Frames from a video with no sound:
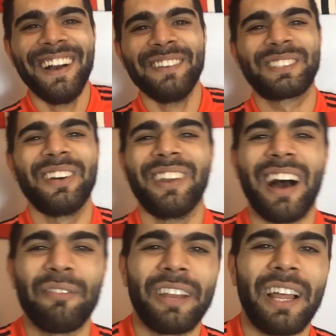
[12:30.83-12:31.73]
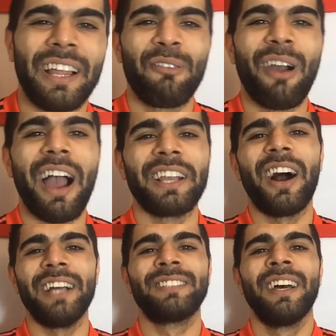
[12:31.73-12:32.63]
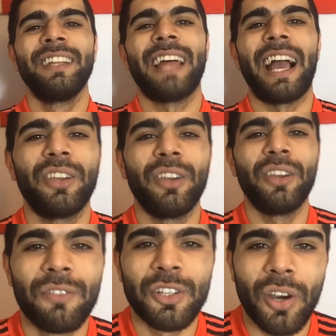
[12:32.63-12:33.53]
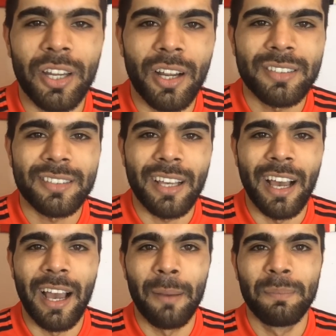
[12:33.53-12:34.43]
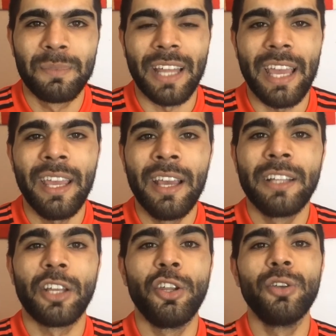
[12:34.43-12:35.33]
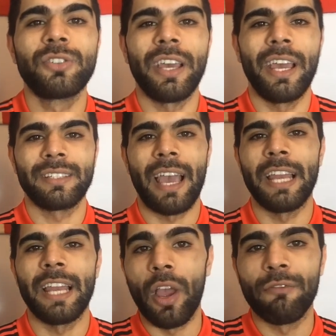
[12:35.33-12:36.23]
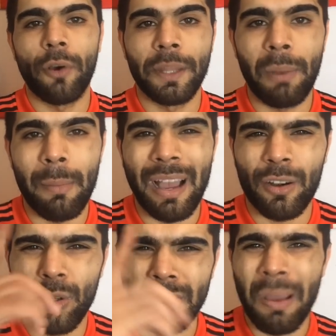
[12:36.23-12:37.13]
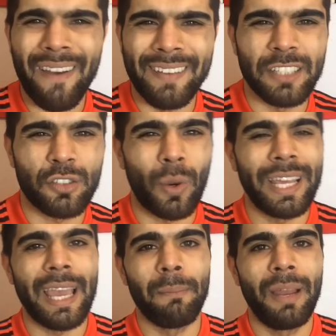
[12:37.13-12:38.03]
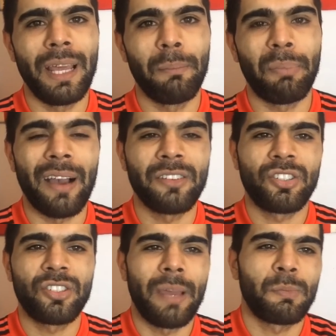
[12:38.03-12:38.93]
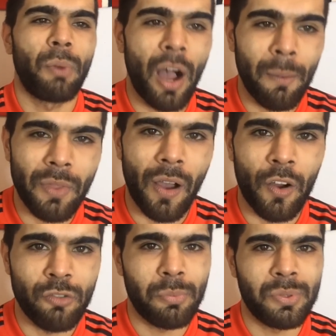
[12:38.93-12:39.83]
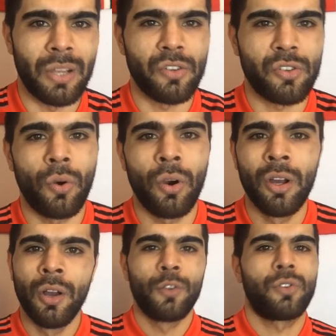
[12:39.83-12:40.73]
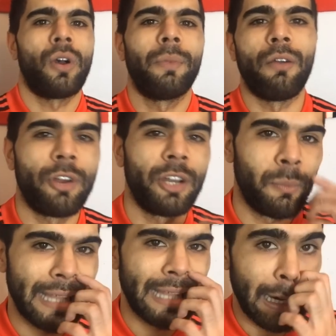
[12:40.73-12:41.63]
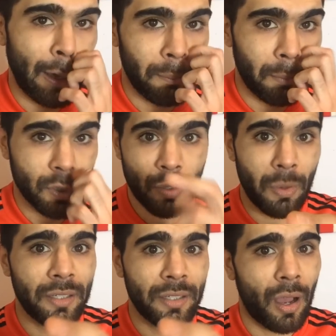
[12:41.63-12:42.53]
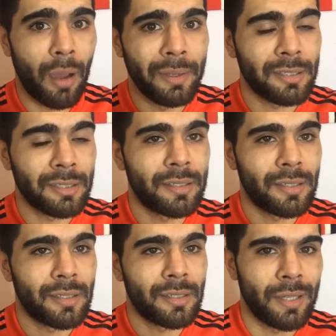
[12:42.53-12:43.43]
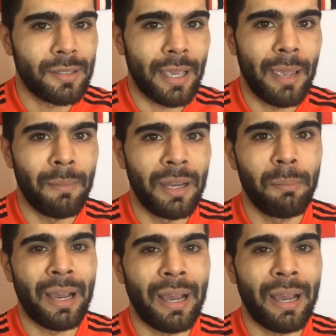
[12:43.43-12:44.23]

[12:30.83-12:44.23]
Still laughing at that. Right, guys, thank you for joining us today. The news is, any more info on the buyback clause? Apparently it's £28 million, James, but I'm not 100% sure, so I'm not running with that line. But someone in the comments did say it's £28 million.